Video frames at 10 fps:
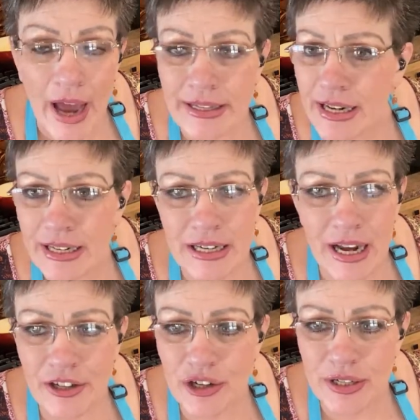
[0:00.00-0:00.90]
I didn't
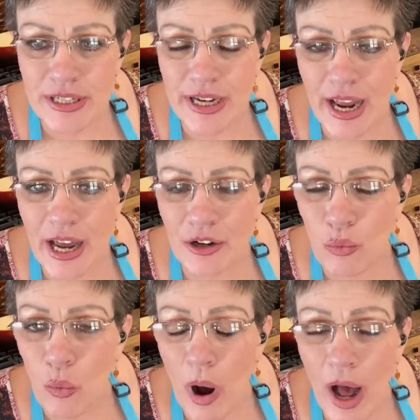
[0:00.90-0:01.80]

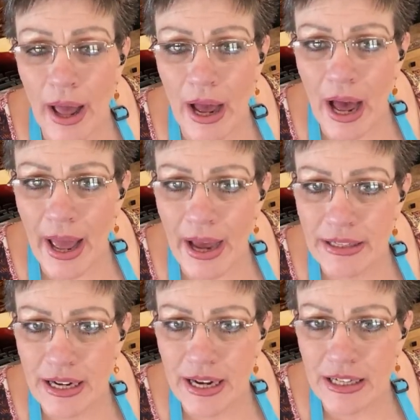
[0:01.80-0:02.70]
understand why I
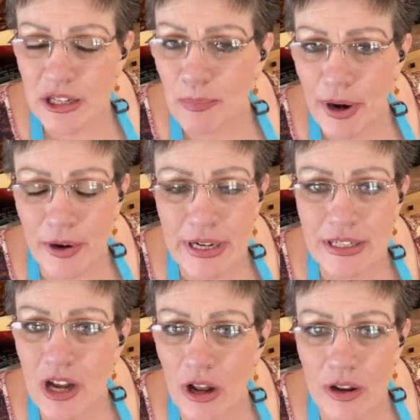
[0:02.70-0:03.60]
had to
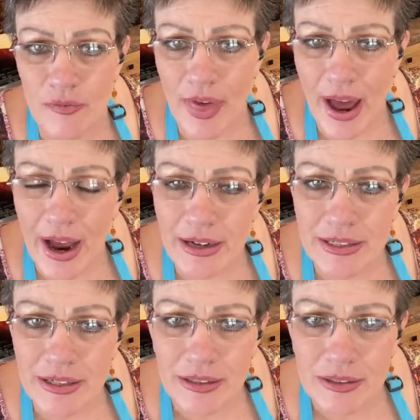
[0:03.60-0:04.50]
experience all of
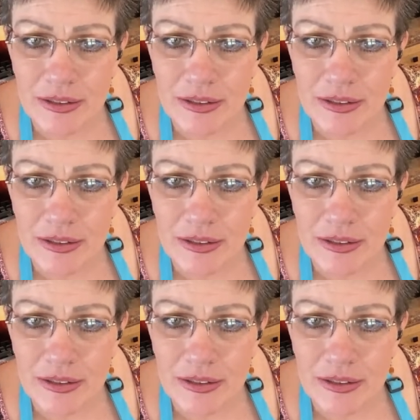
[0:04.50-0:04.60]
that.